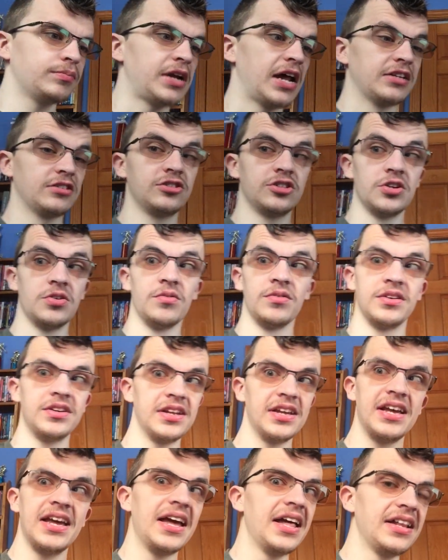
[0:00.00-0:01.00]
Not
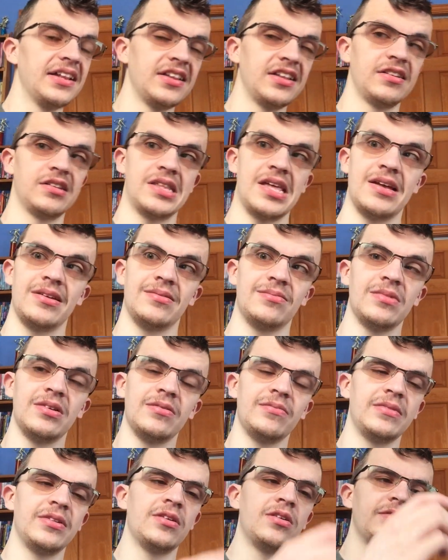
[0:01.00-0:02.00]
soon. We
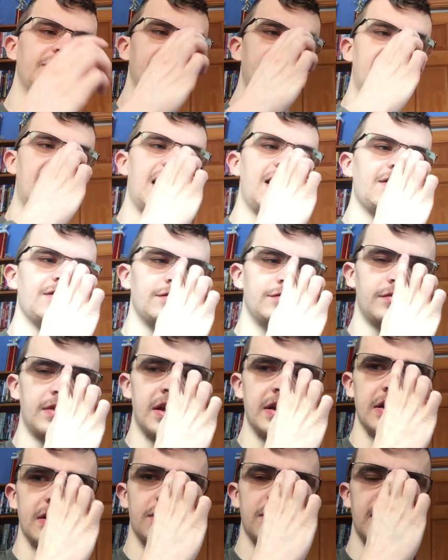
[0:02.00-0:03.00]
won't even have
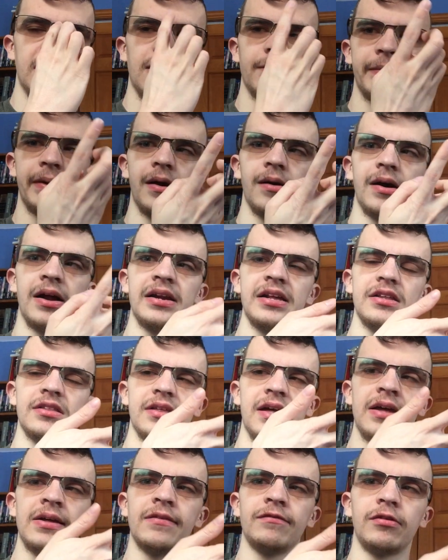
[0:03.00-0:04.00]
anything about any
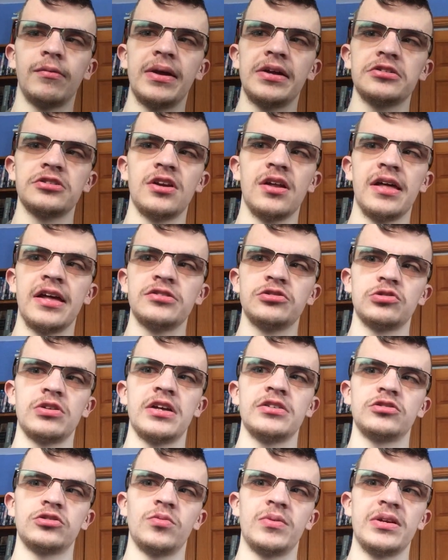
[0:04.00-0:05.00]
information on issue
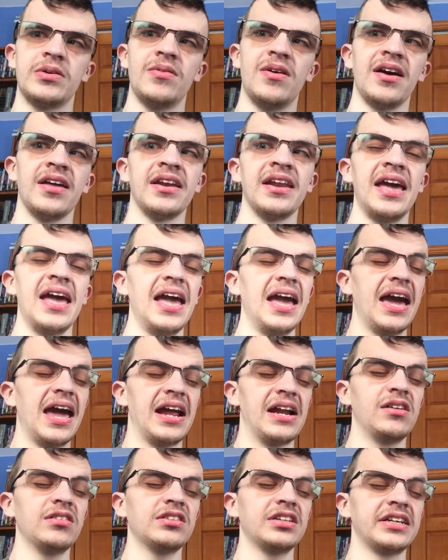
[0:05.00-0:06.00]
21. And
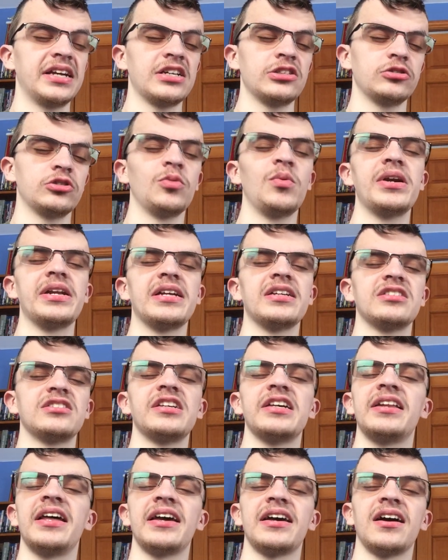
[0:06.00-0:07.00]
I don't think issue 20 is
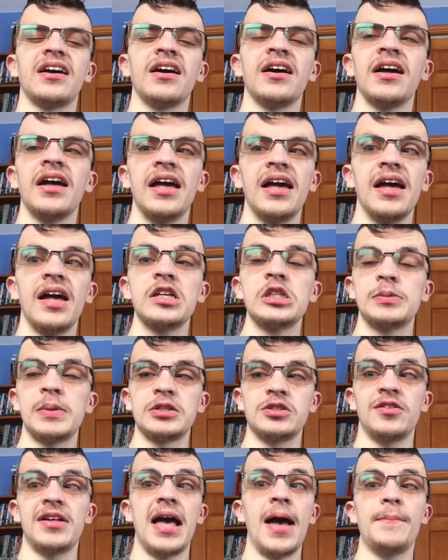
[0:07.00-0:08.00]
a
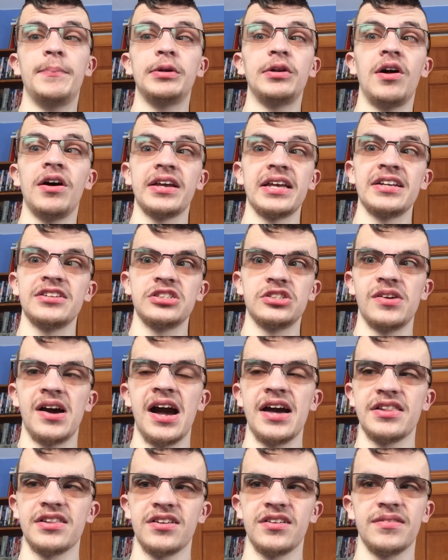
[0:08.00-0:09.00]
special epilogue issue
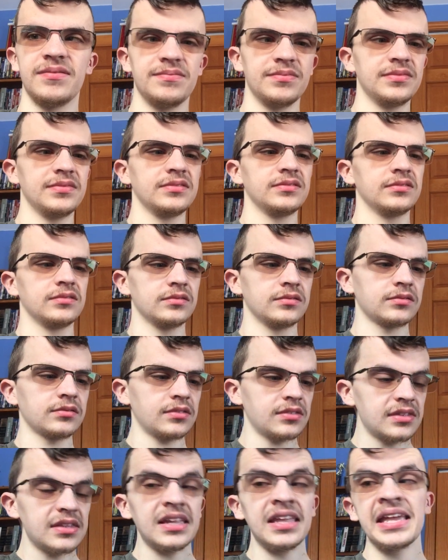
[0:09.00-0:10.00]
either.
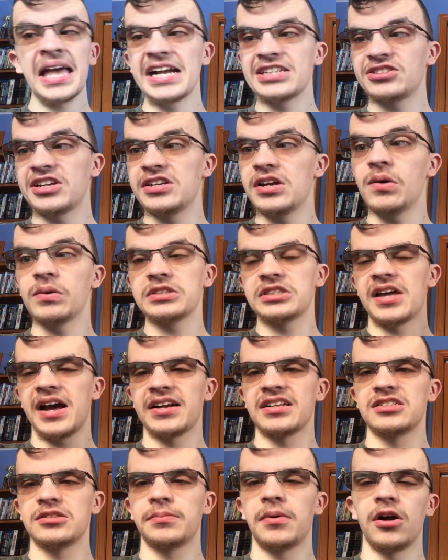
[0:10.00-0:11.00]
Actually, I know it's not,
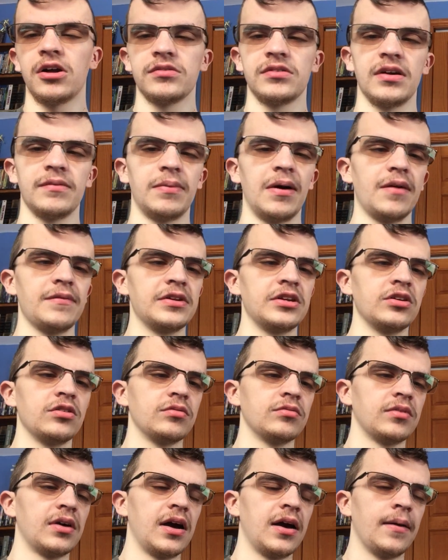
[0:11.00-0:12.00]
because it's part of a
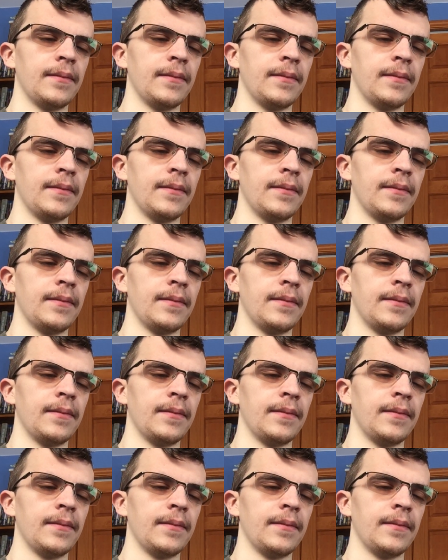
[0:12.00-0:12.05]
new